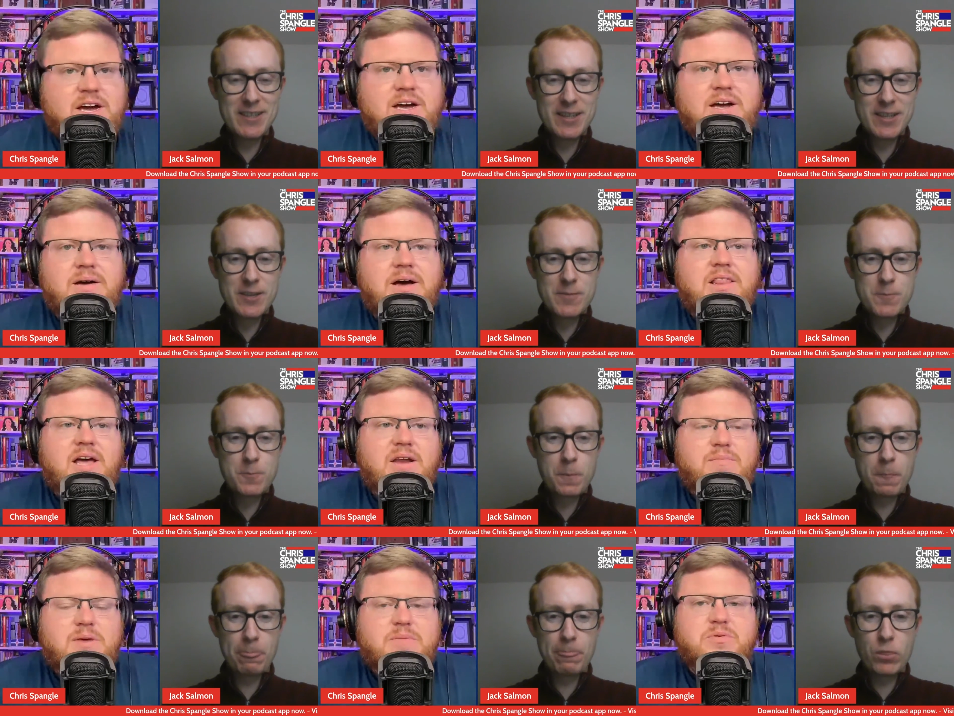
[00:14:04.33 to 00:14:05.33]
Speaker 1: uh, a lot
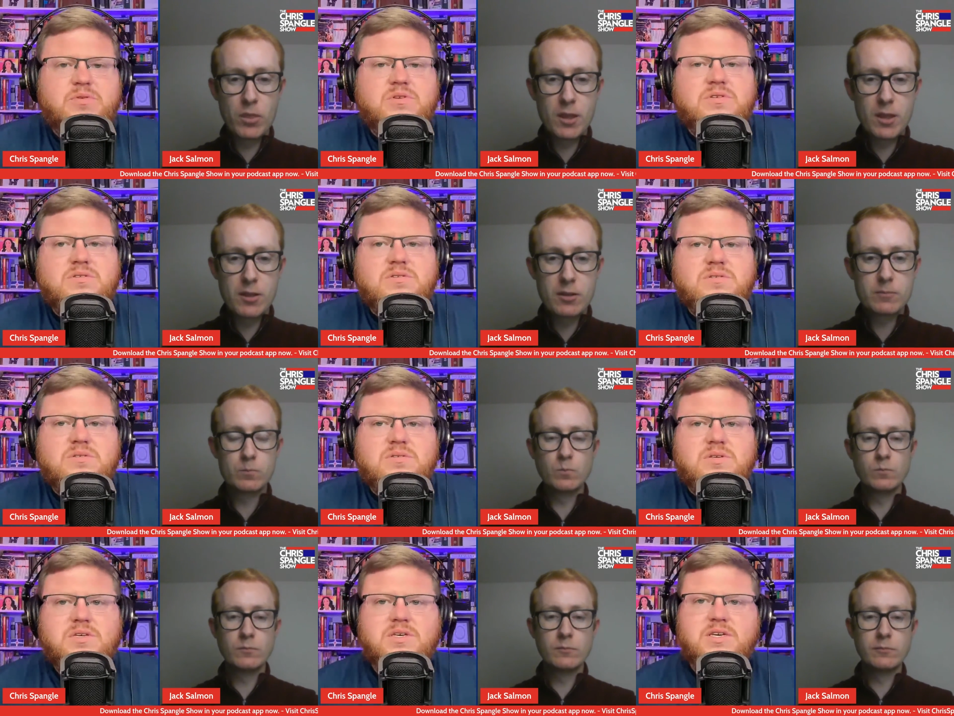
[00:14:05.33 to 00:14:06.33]
of people
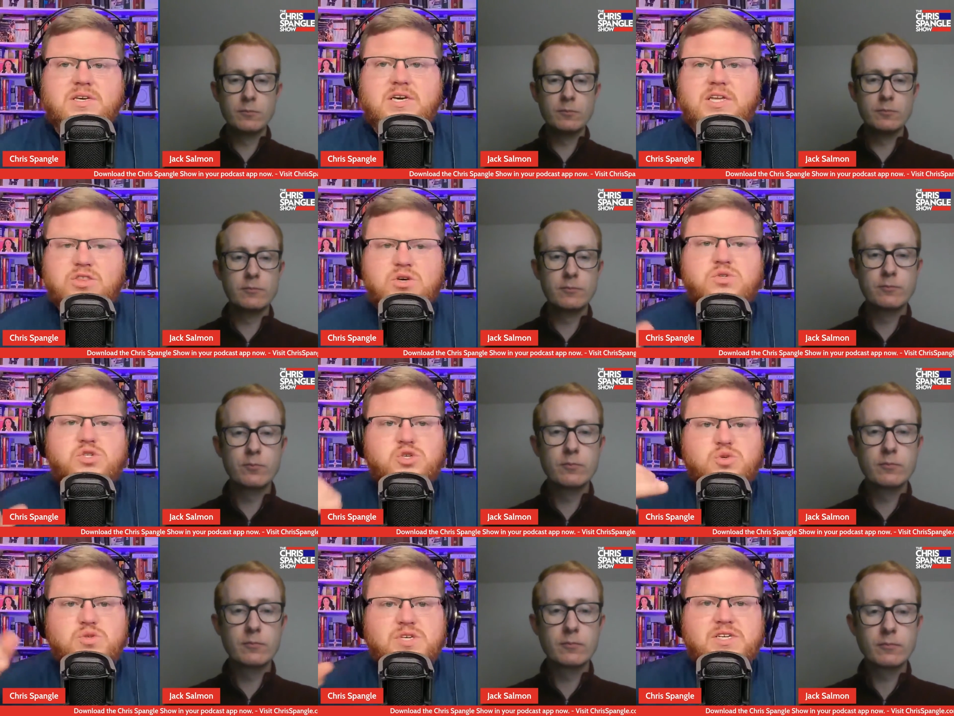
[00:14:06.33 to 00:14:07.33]
get those
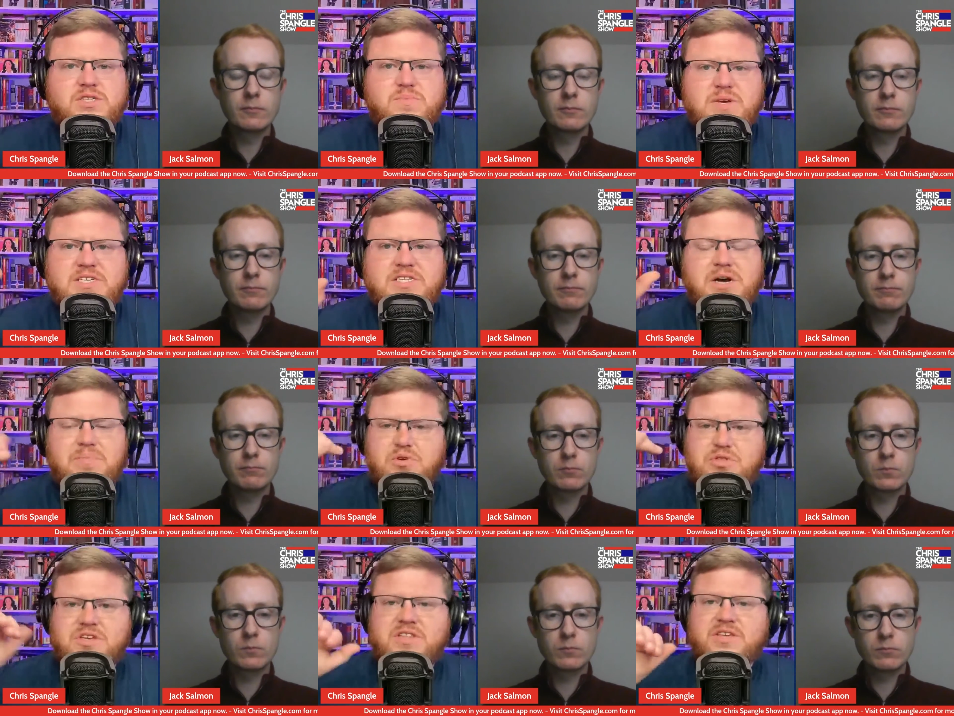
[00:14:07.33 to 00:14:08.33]
two things mixed up or
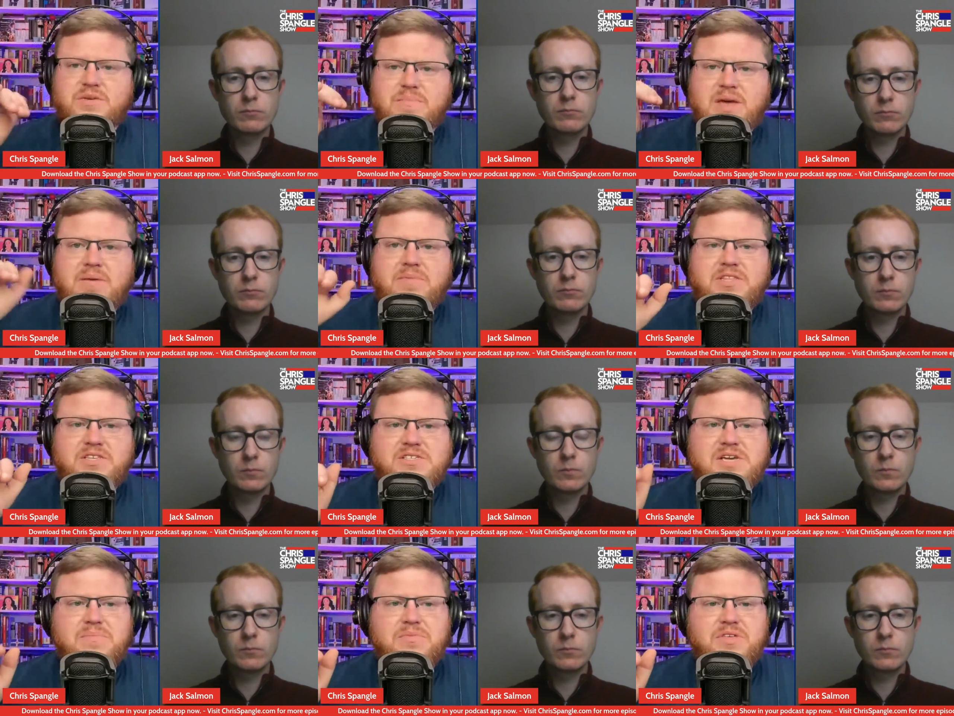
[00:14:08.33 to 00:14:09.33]
think they may be the
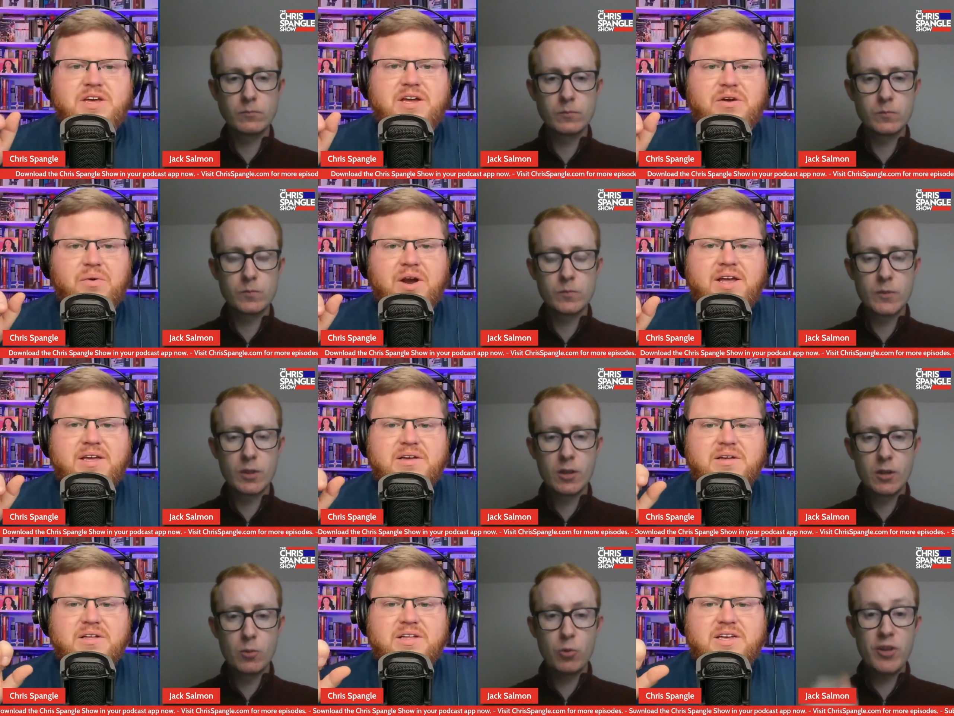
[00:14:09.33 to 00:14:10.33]
same thing right
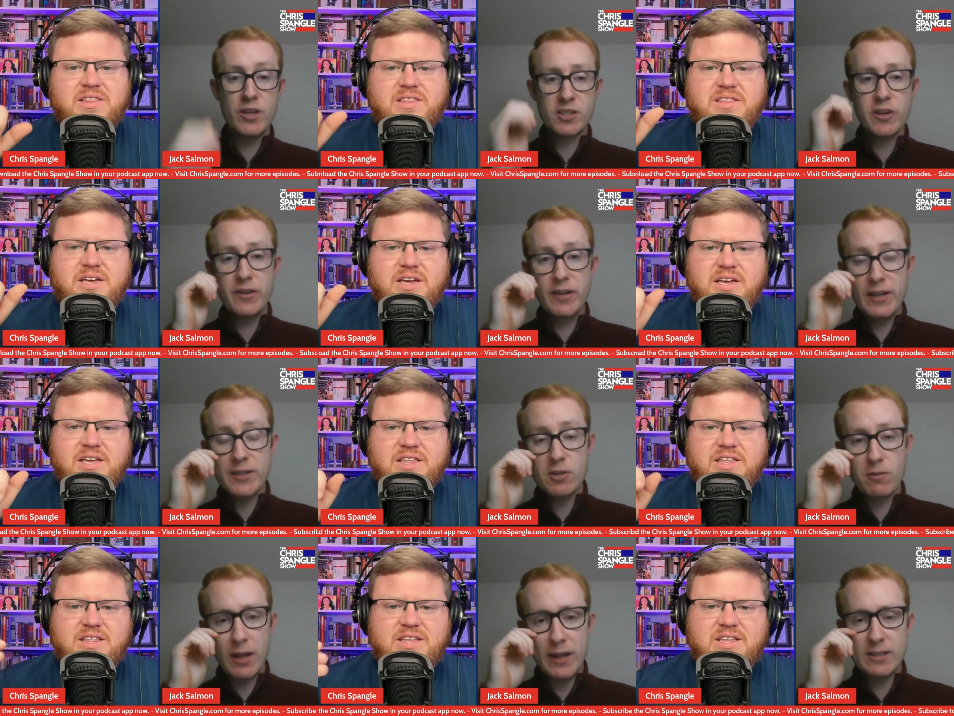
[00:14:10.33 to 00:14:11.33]
Speaker 2: like, well they're certainly
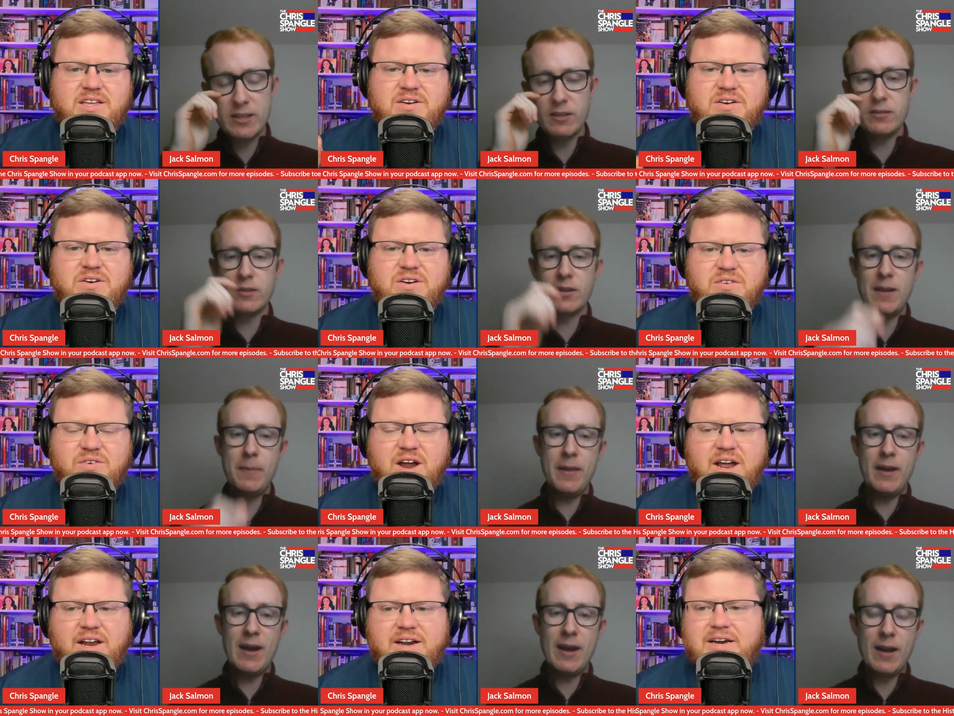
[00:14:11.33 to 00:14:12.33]
interrelated
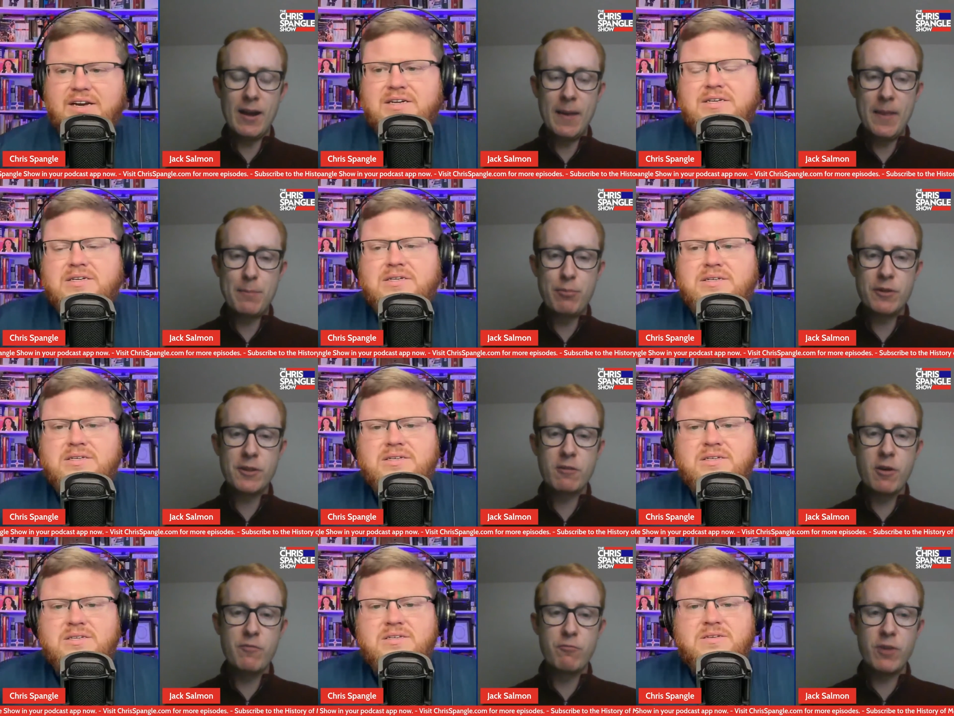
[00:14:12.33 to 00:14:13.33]
right and they bring
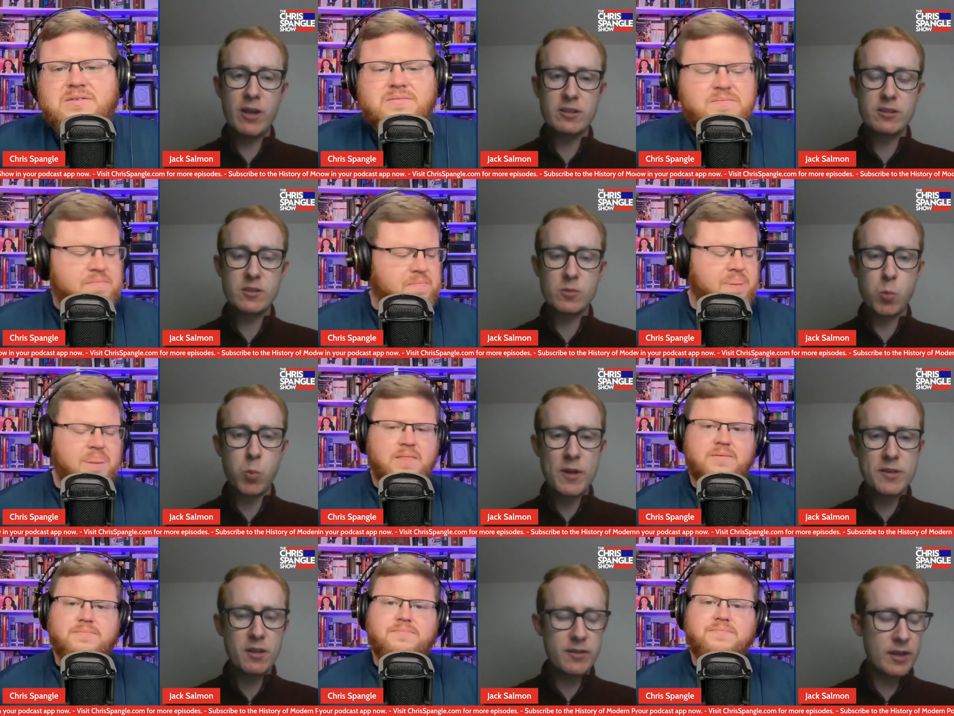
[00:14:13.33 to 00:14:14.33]
their own risks.
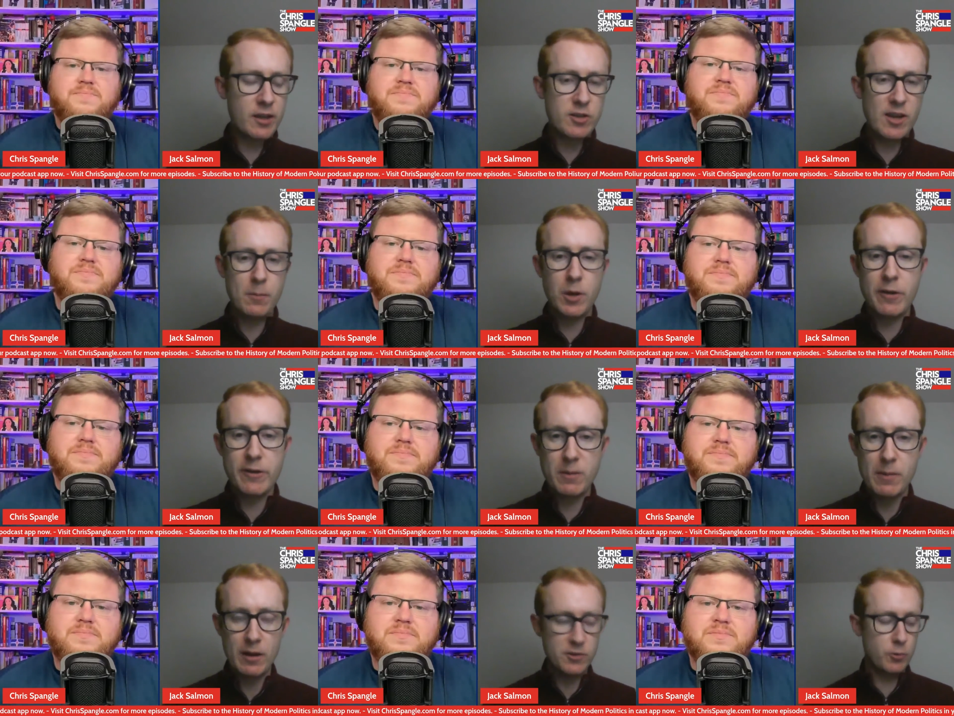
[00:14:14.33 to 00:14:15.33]
One of the things I'm worried
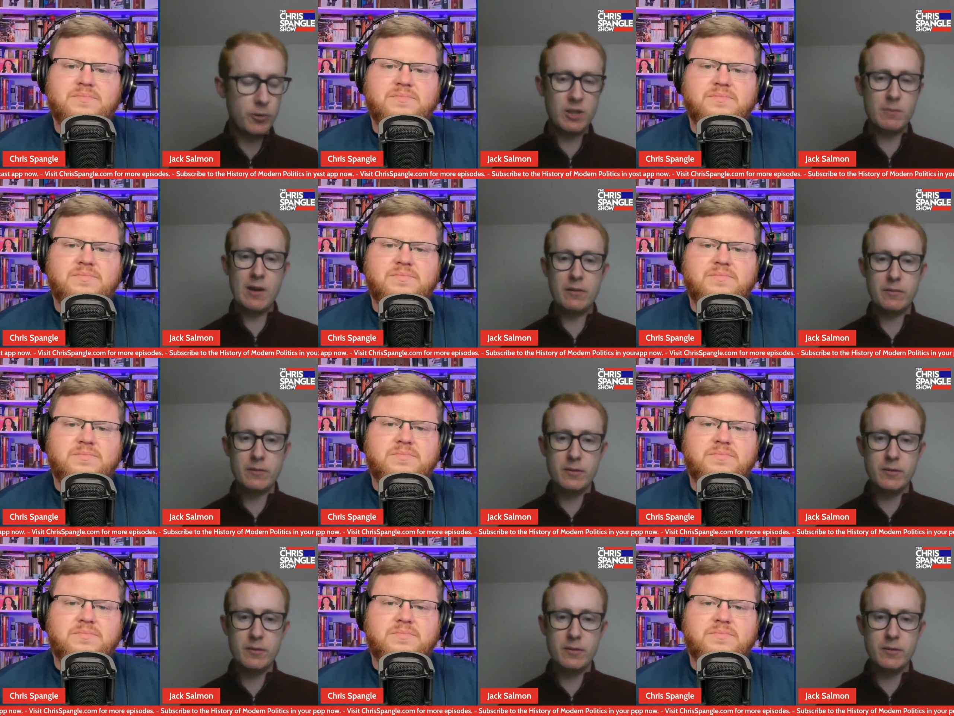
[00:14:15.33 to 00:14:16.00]
about talking about